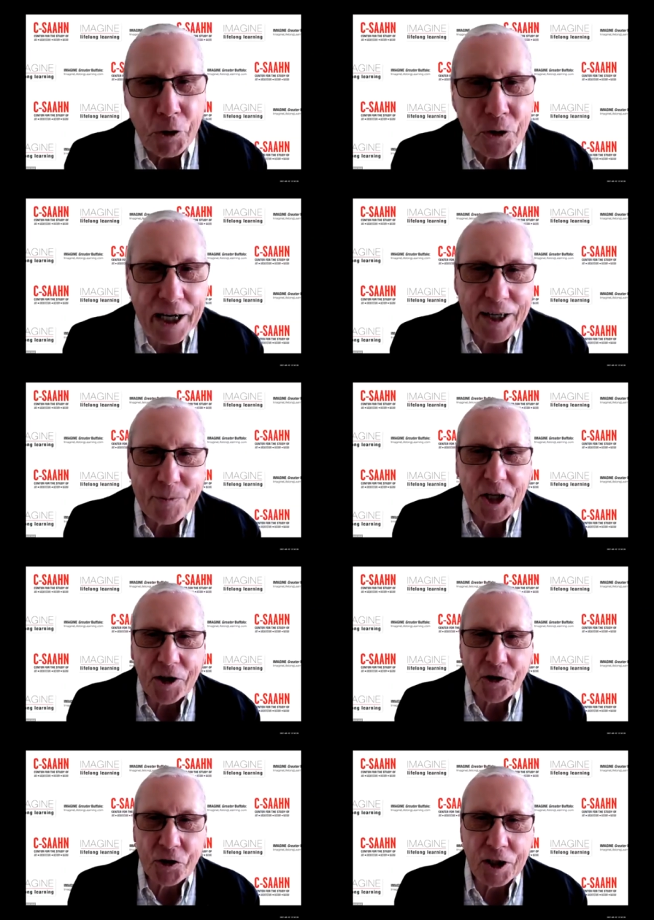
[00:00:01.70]
I'm
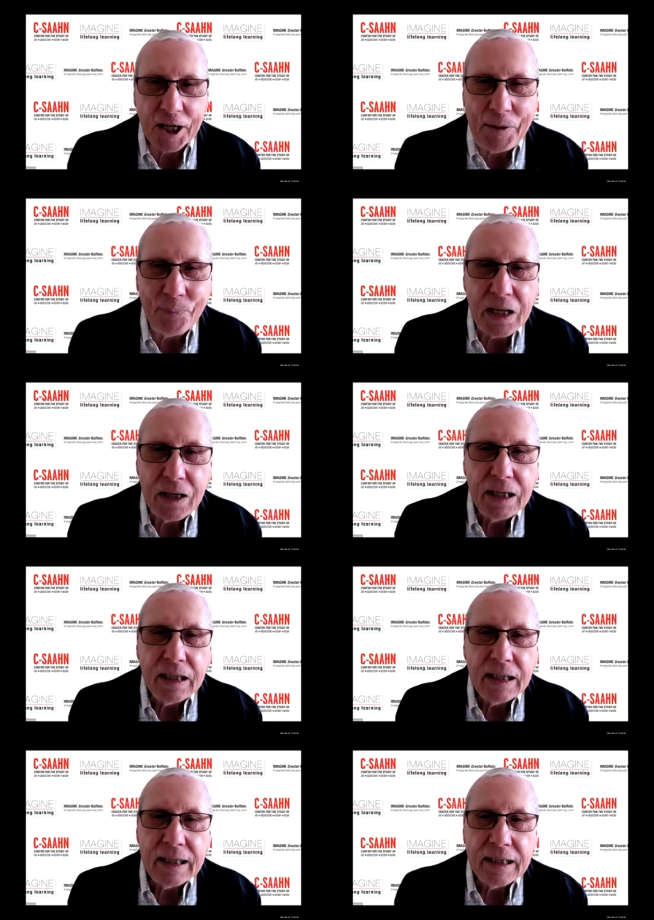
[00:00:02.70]
Dennis Galucki.
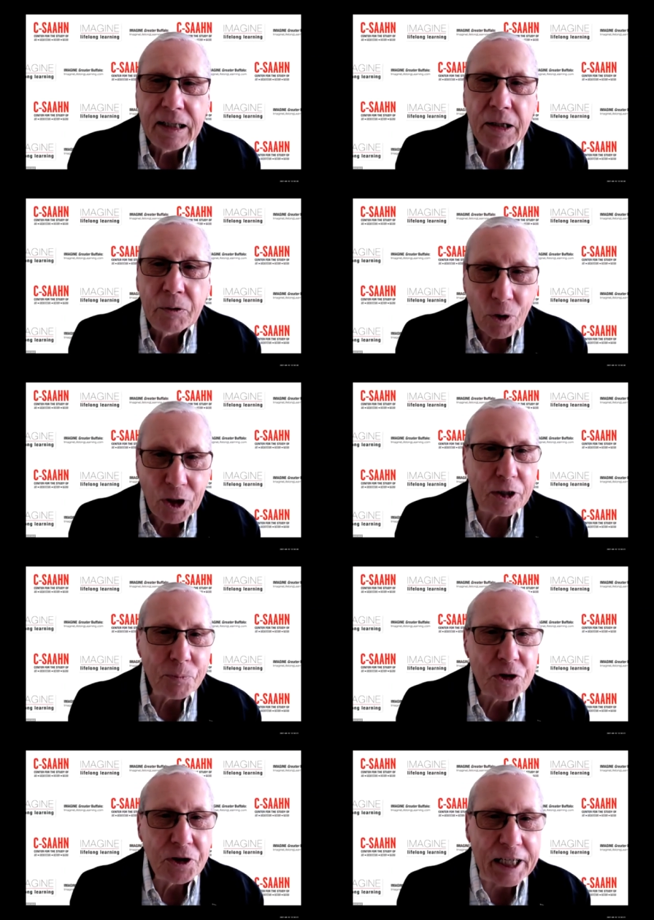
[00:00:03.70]
Welcome
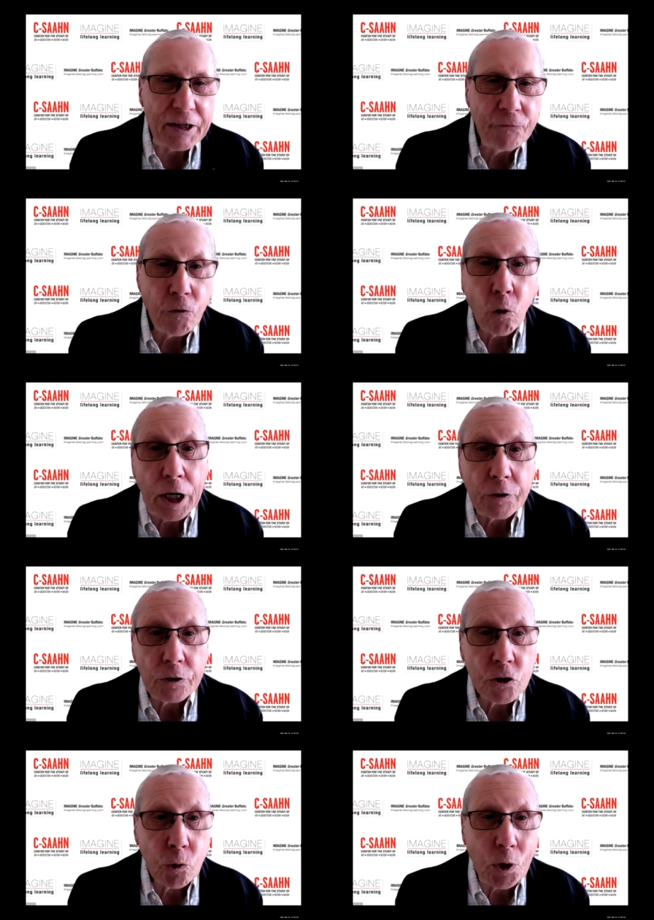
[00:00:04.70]
to the
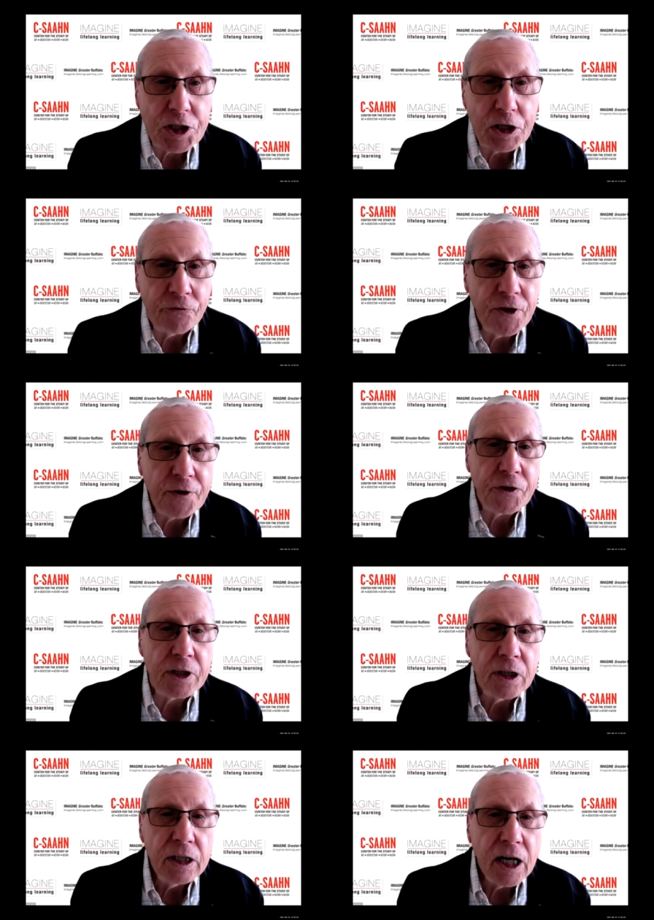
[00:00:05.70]
425th
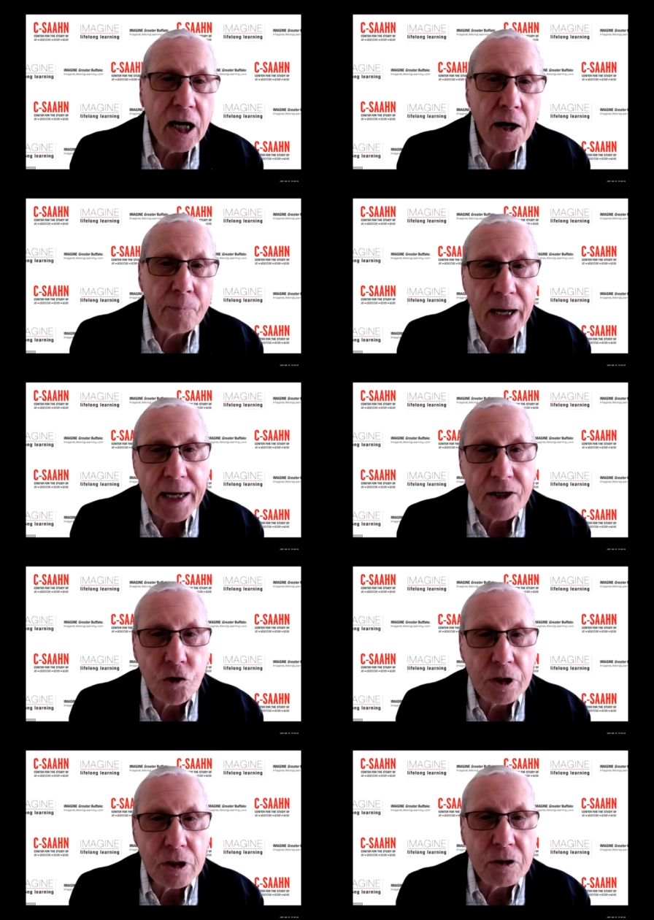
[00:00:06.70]

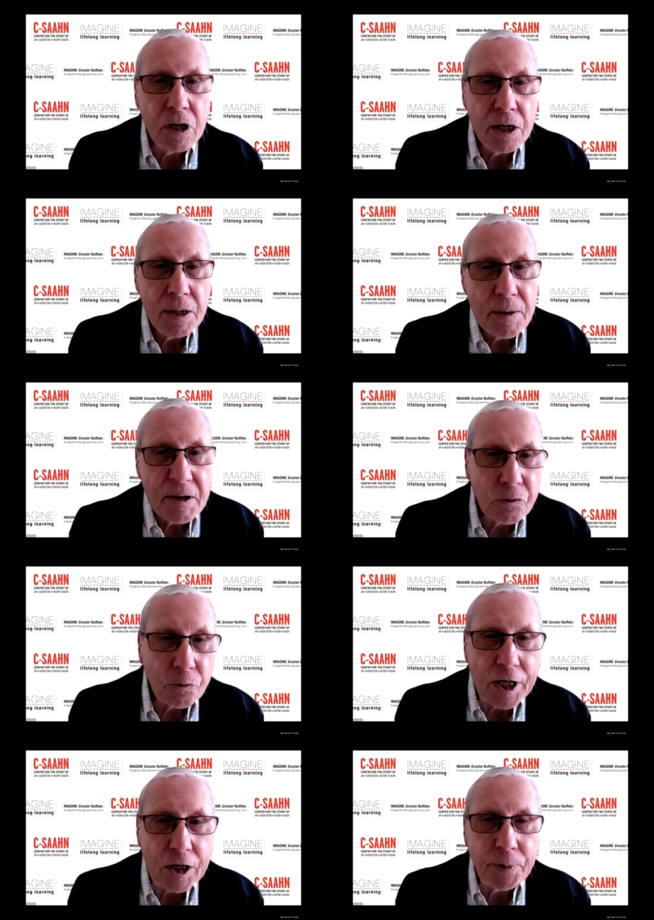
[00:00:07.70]
Imagine
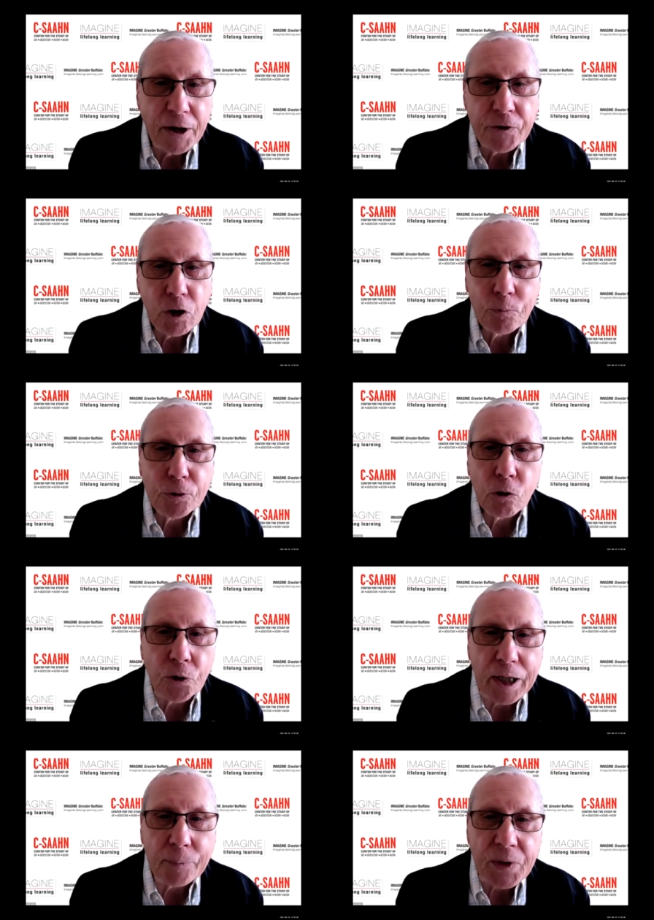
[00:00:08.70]
Greater Buffalo
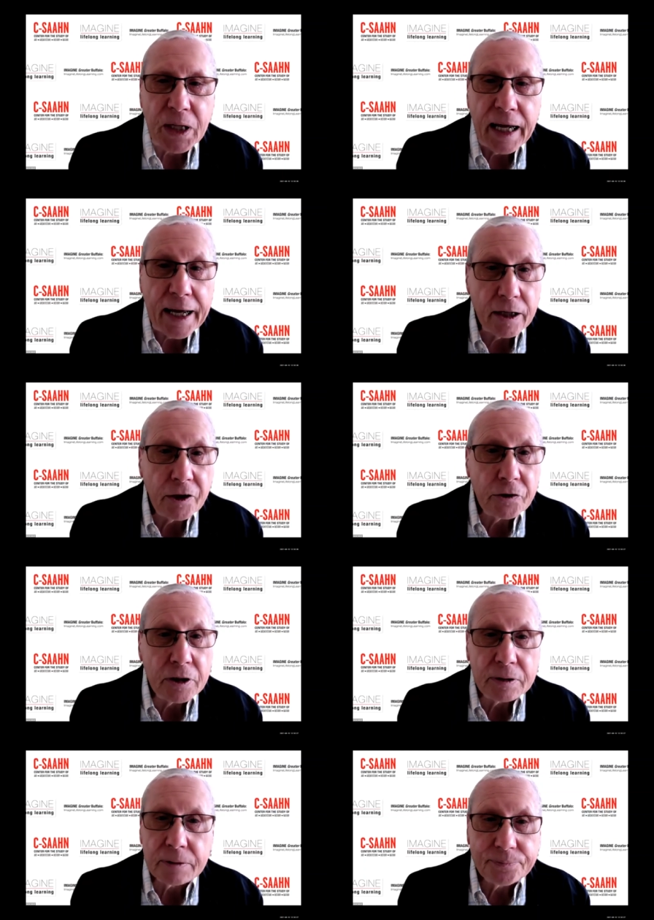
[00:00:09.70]
program and
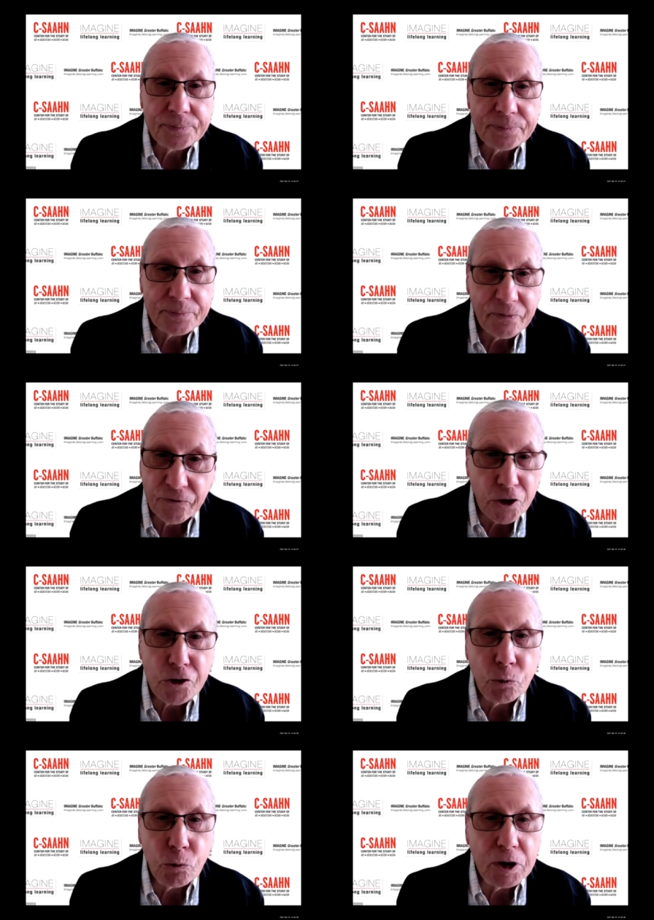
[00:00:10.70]
another
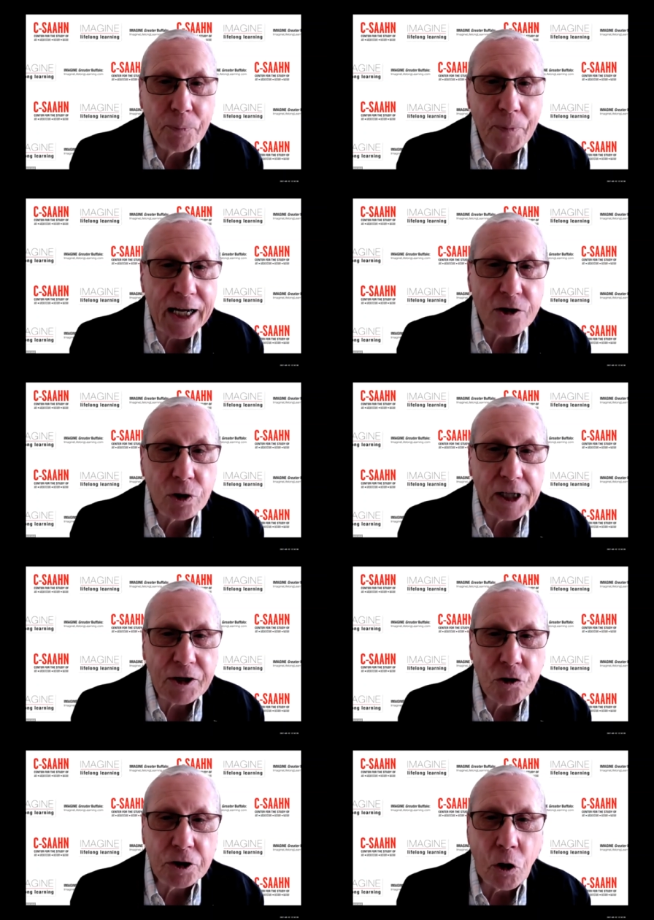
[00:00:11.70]
virtual Imagine
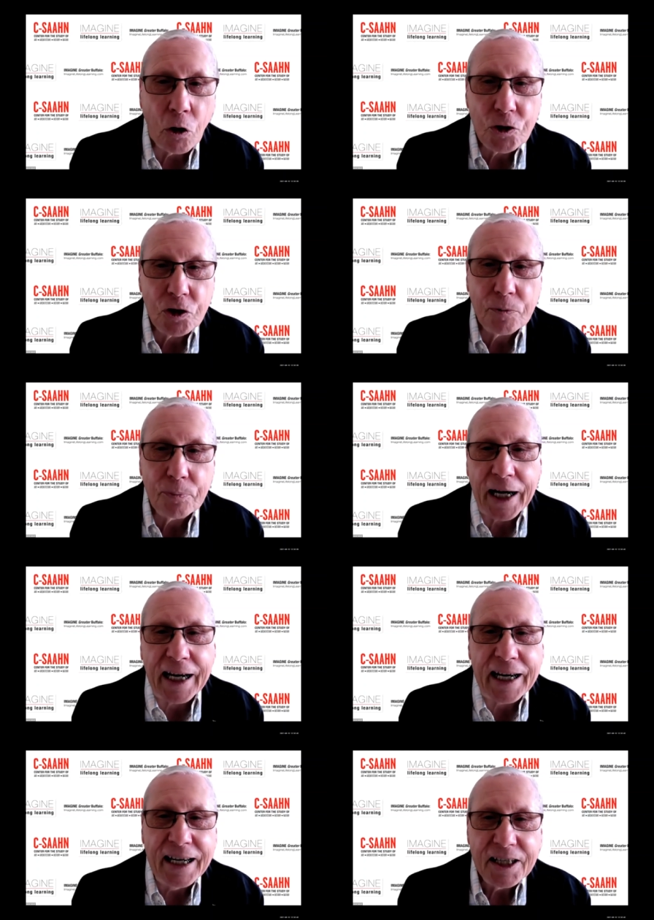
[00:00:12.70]
lecture hosted
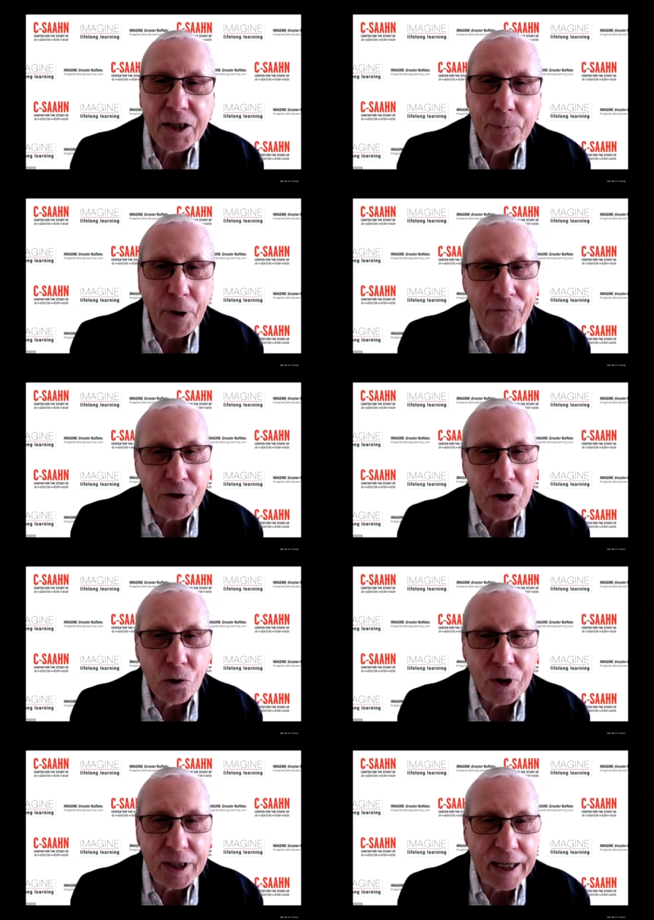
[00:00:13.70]
by the
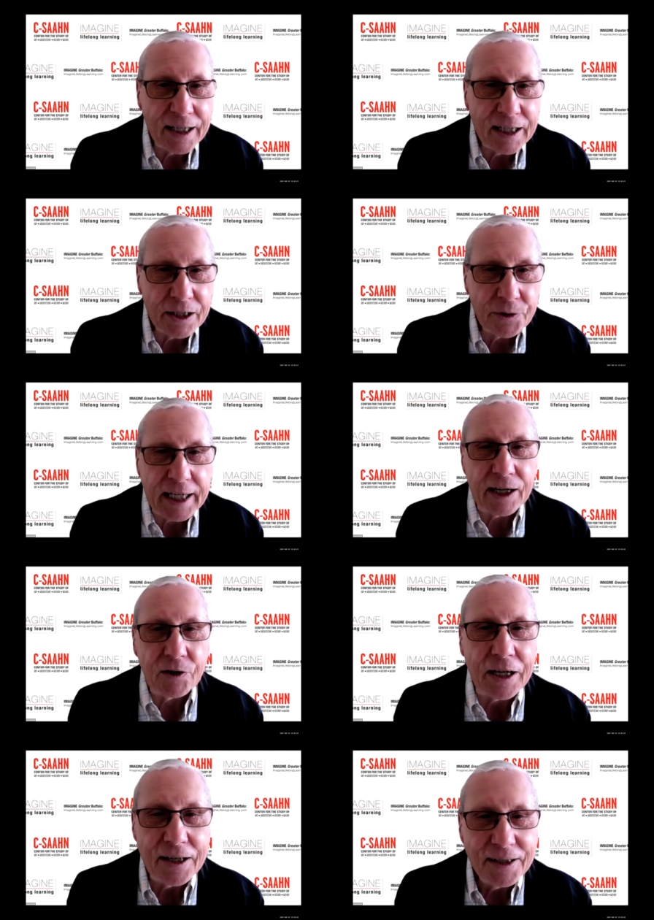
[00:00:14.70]
Buffalo and Erie
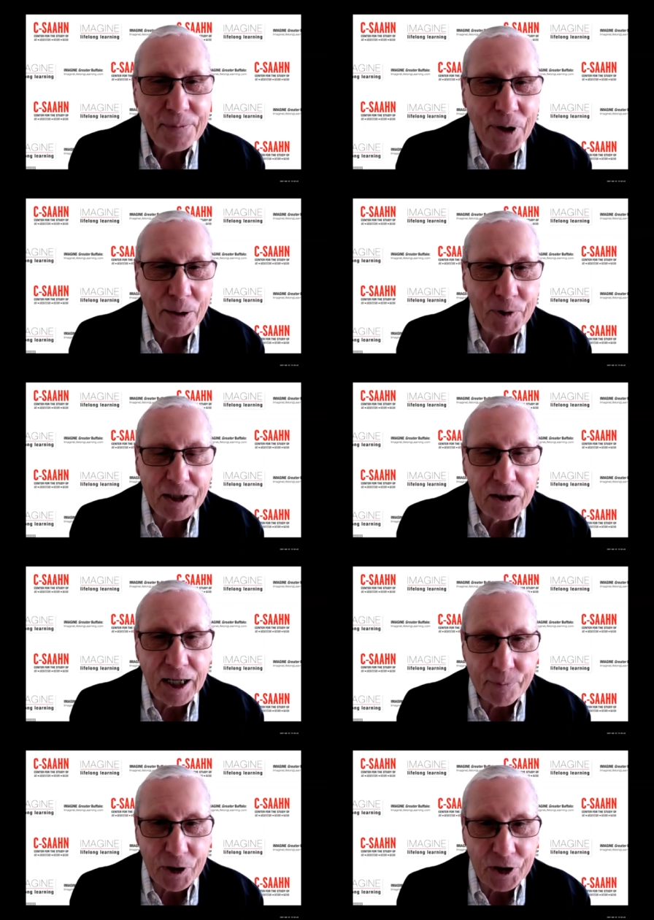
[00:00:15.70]
County Public
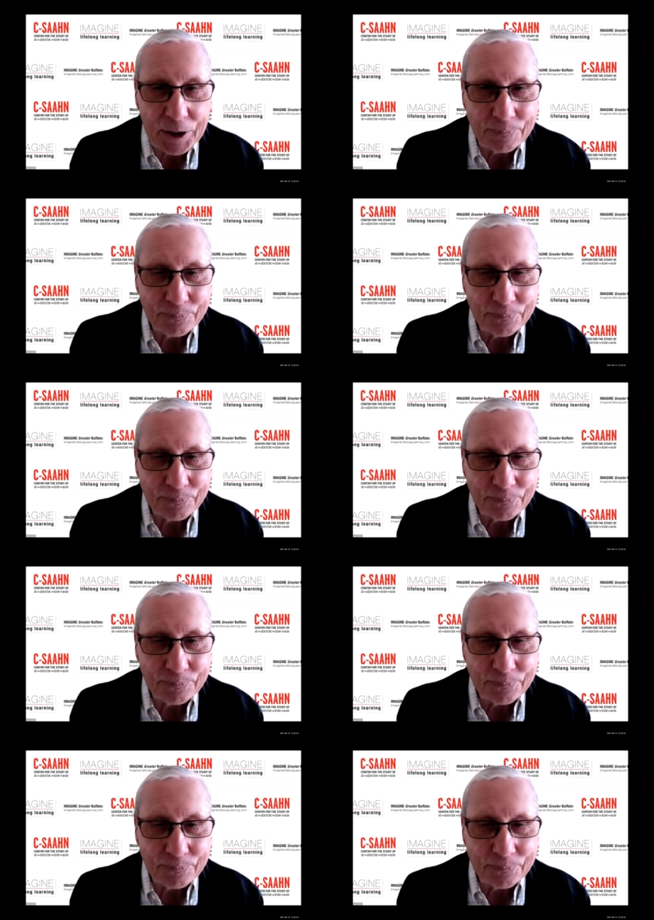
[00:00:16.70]
Library.